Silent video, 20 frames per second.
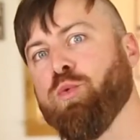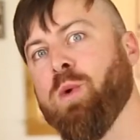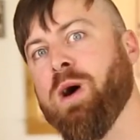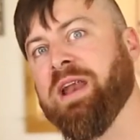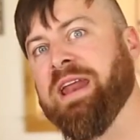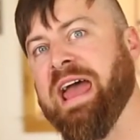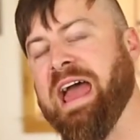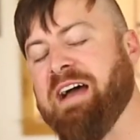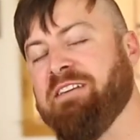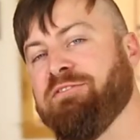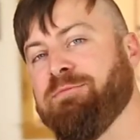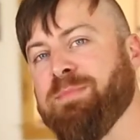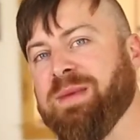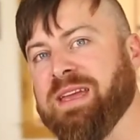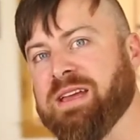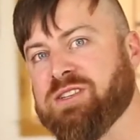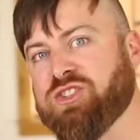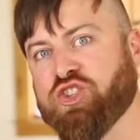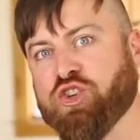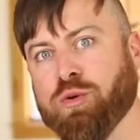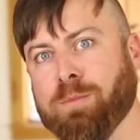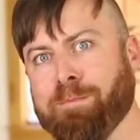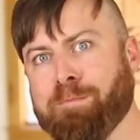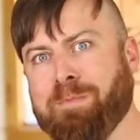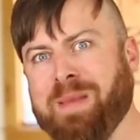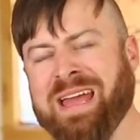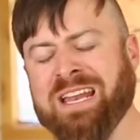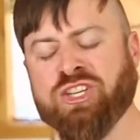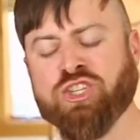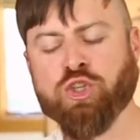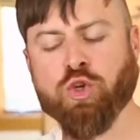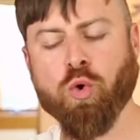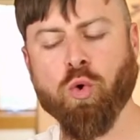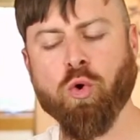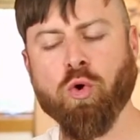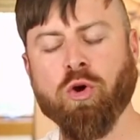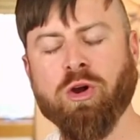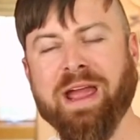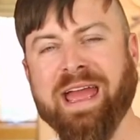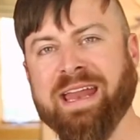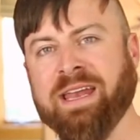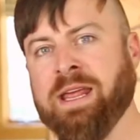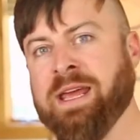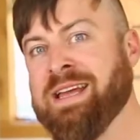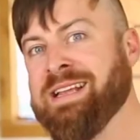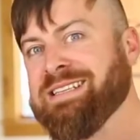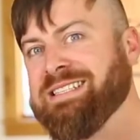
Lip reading: wanna have me as your mentor and